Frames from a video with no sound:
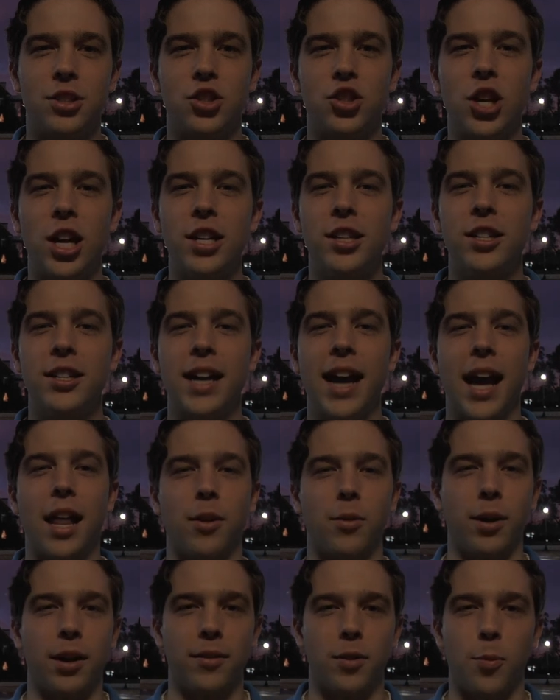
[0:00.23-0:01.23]
Jason
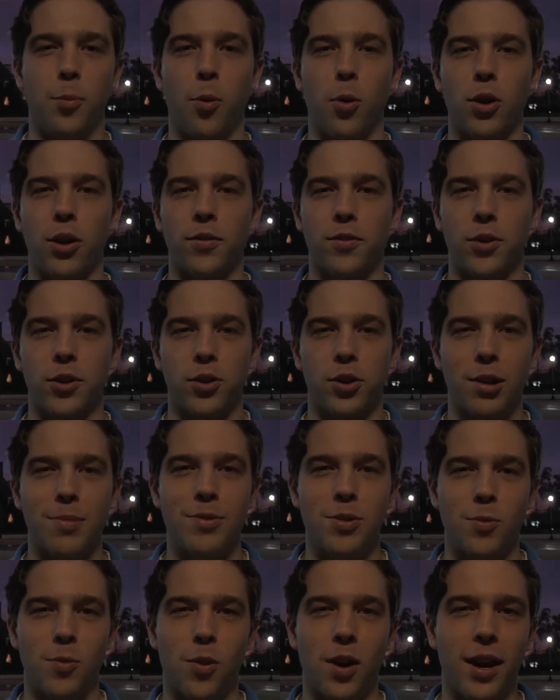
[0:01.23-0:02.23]
Galloway reporting for the
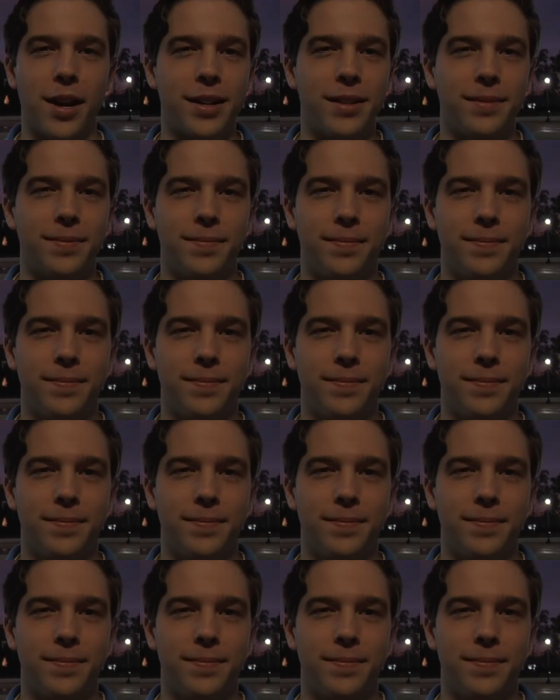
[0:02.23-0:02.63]
Crimson White.